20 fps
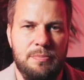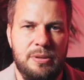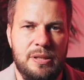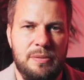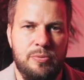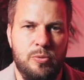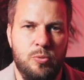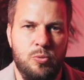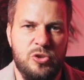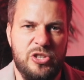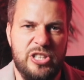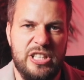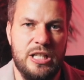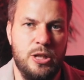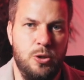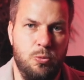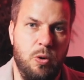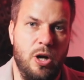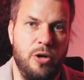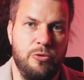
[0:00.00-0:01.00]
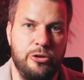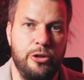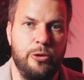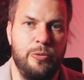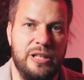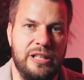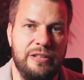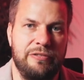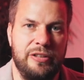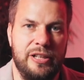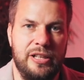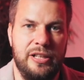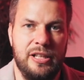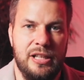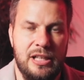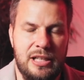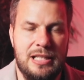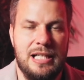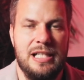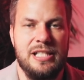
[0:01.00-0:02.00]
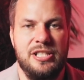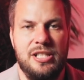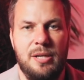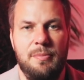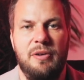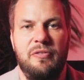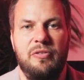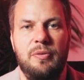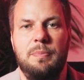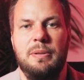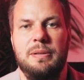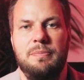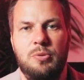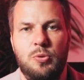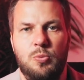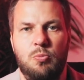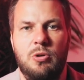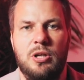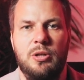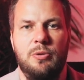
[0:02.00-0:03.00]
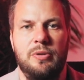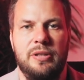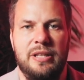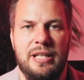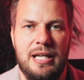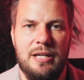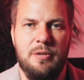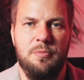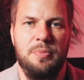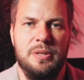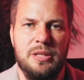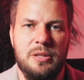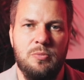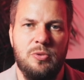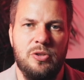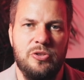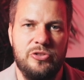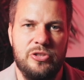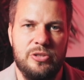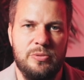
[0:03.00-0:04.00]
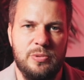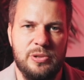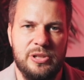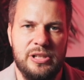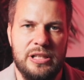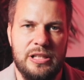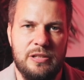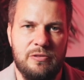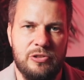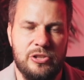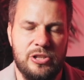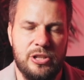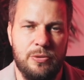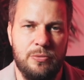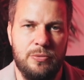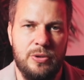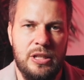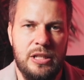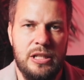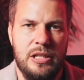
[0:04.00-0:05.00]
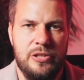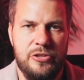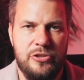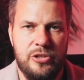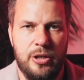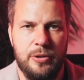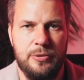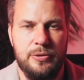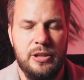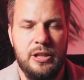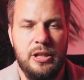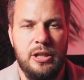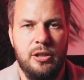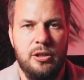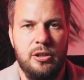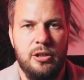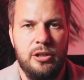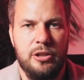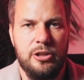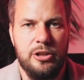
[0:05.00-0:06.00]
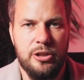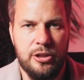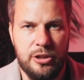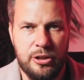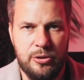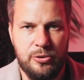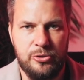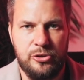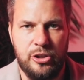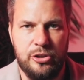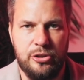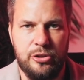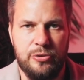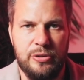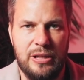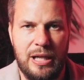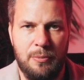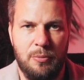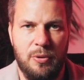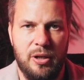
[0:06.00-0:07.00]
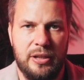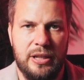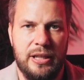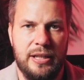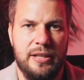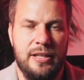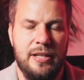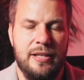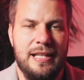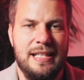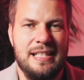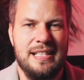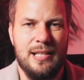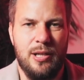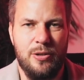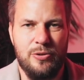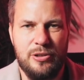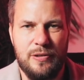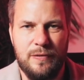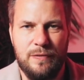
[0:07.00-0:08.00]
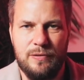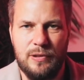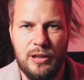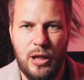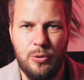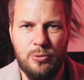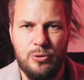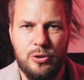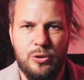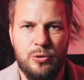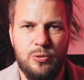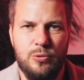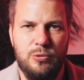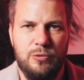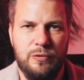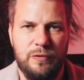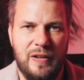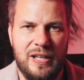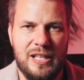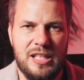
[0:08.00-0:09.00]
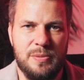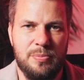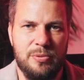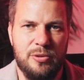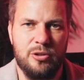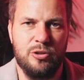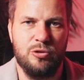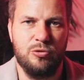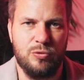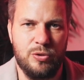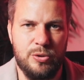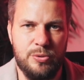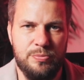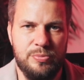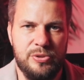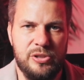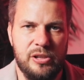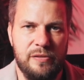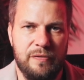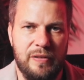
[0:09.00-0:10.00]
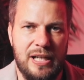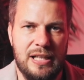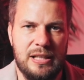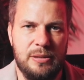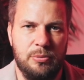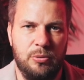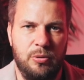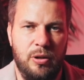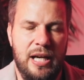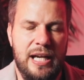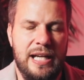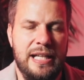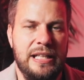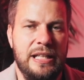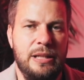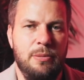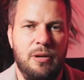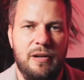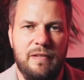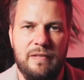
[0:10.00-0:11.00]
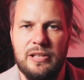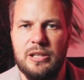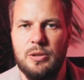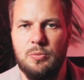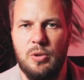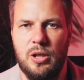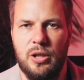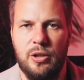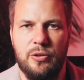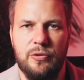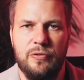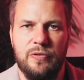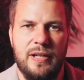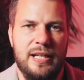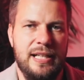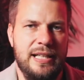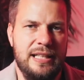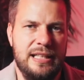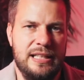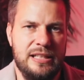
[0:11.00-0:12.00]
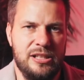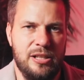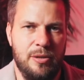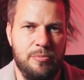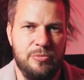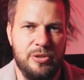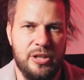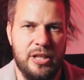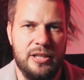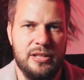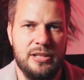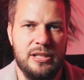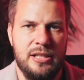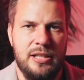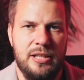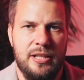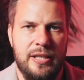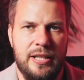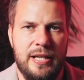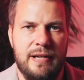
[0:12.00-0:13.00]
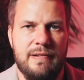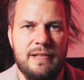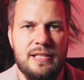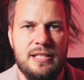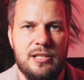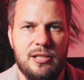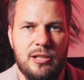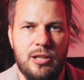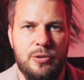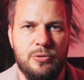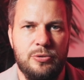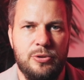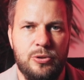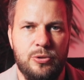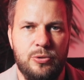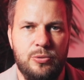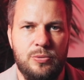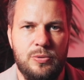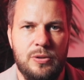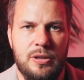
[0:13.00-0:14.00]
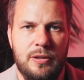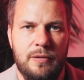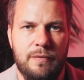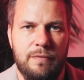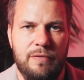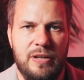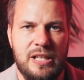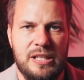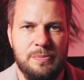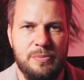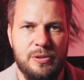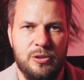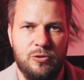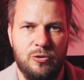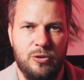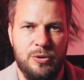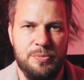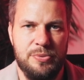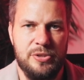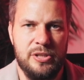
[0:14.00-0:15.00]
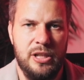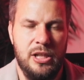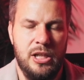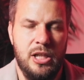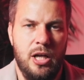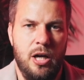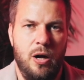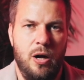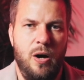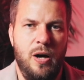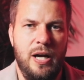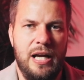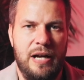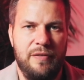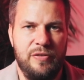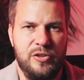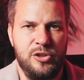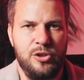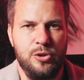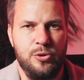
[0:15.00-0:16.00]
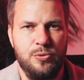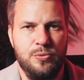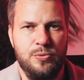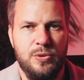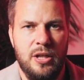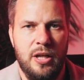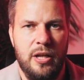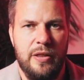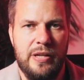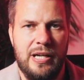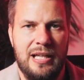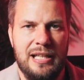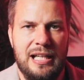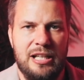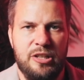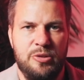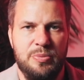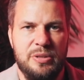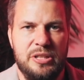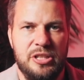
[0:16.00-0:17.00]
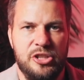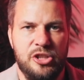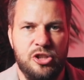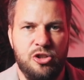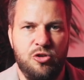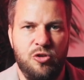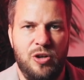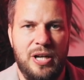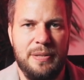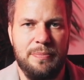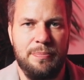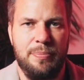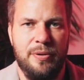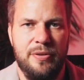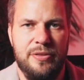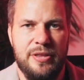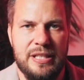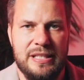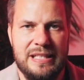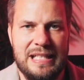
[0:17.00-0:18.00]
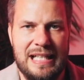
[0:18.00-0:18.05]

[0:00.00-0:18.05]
people still won't do anything, and some other people will, and they'll be the ones that will see the result. So you can also do networking. There's loads of local Facebook groups available anywhere in the world for any subject. There is local Facebook groups. I have a tool that allows me to scrape the